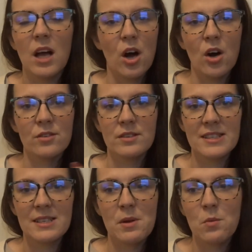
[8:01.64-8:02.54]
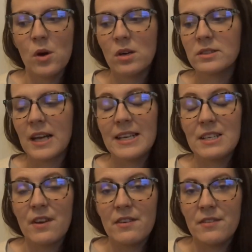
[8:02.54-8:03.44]
on Slimming World, and
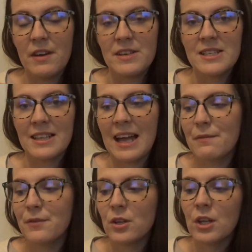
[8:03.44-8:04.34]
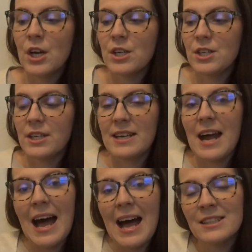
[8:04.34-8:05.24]
it's very, very delightful. You can
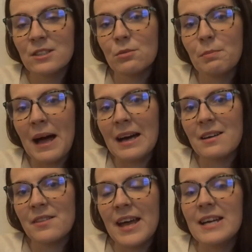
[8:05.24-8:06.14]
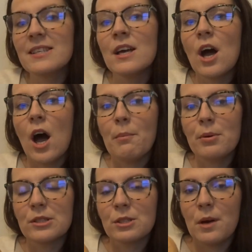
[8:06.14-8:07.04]
hassle back this and
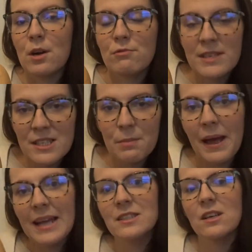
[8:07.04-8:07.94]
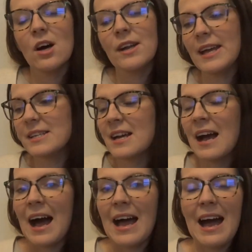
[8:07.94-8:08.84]
put some harissa paste on it.
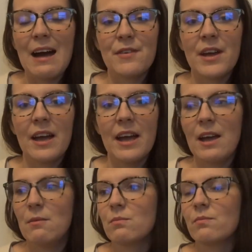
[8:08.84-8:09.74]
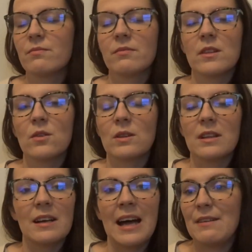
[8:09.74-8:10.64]
I have it
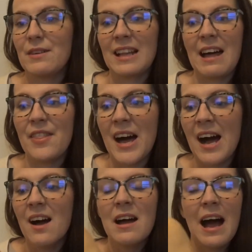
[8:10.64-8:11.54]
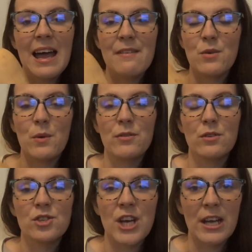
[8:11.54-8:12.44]
like that. I have it with
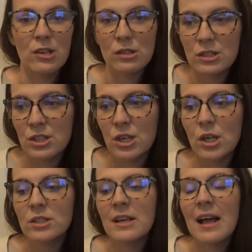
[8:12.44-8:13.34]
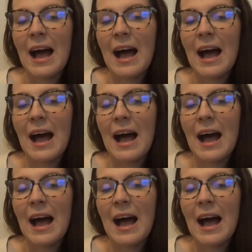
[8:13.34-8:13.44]
giant couscous.